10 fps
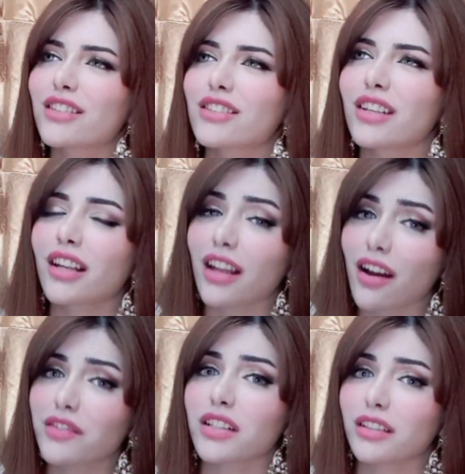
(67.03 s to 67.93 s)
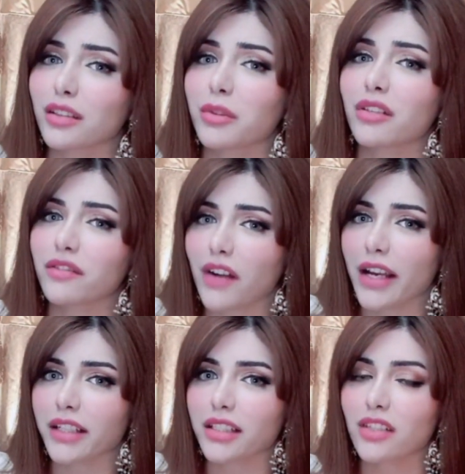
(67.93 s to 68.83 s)
She loves a little bit of
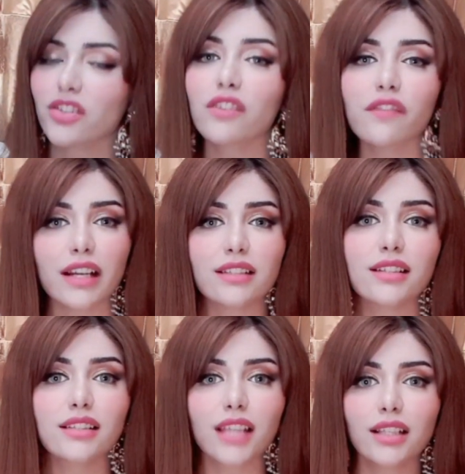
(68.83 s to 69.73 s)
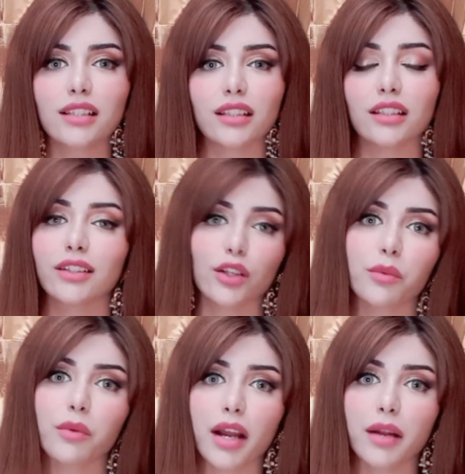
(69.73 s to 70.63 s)
fight. She finds it sexy. You know
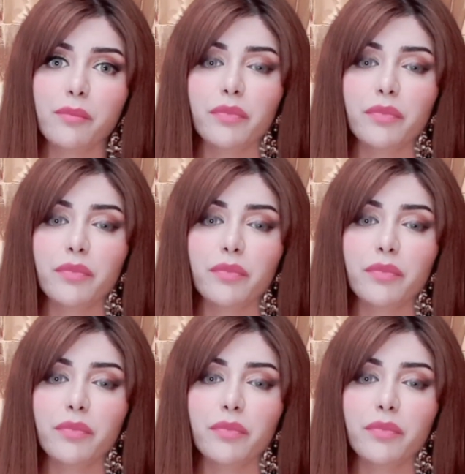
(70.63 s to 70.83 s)
why?